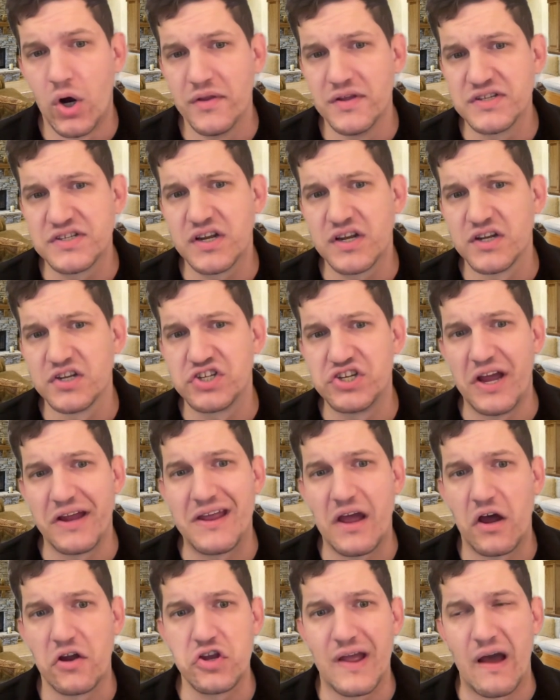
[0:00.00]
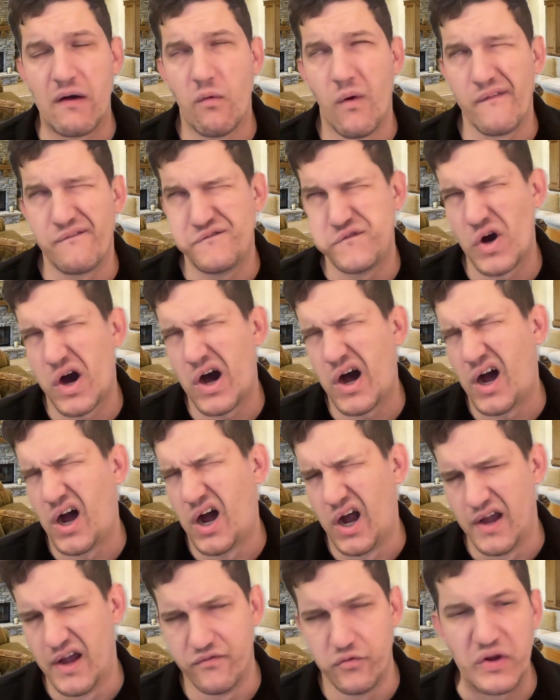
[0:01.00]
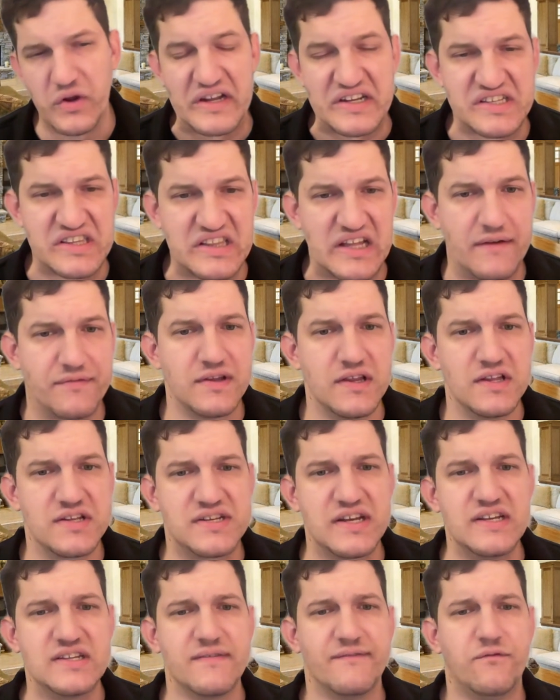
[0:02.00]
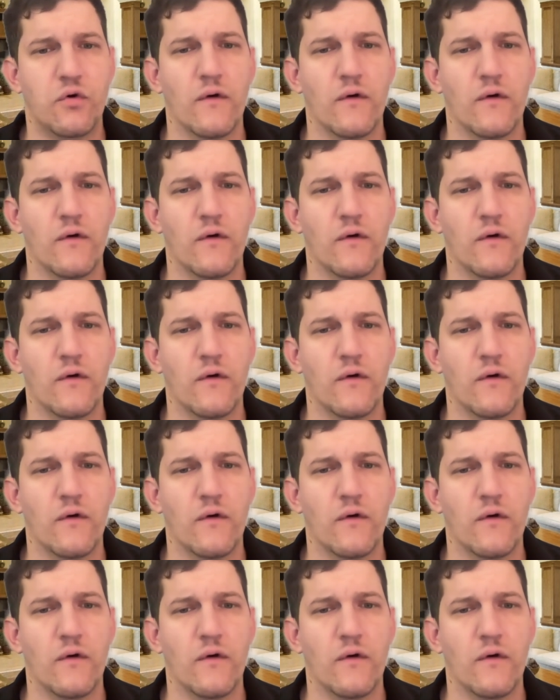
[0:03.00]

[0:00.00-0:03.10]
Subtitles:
this is going to shake out. You got, what, 5 weeks left in the season?